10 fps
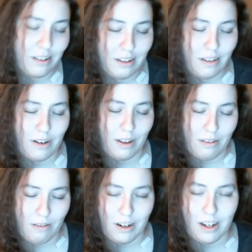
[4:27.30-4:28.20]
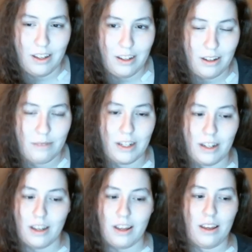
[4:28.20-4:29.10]
Give it a 3. I mean,
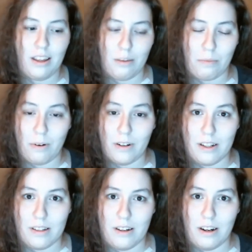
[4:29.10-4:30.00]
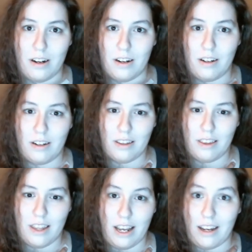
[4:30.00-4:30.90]
the port doesn't hurt.
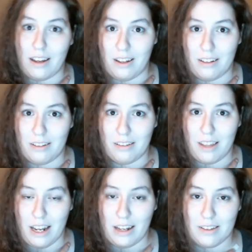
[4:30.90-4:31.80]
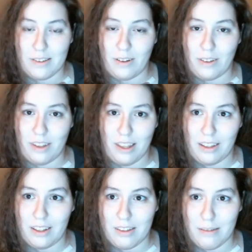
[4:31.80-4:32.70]
The neck is the only thing
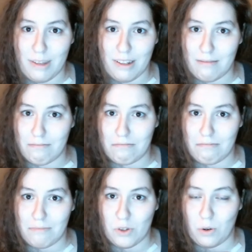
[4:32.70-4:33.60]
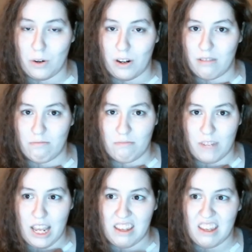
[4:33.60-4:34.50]
that's a bit sore,
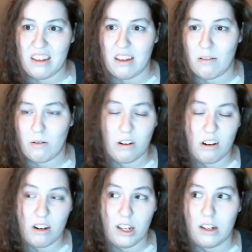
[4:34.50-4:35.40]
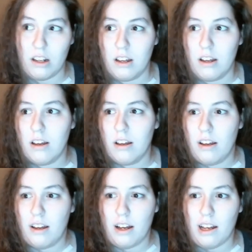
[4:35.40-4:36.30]
achy, hurting.
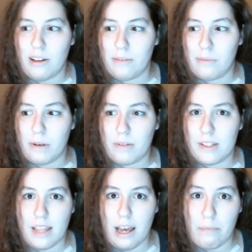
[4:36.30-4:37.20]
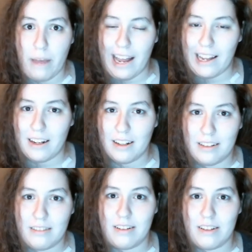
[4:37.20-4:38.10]
But it wasn't that bad.
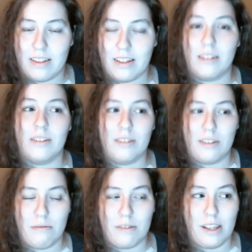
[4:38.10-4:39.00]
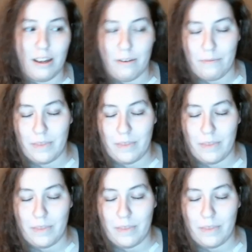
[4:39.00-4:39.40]
Still, she was like,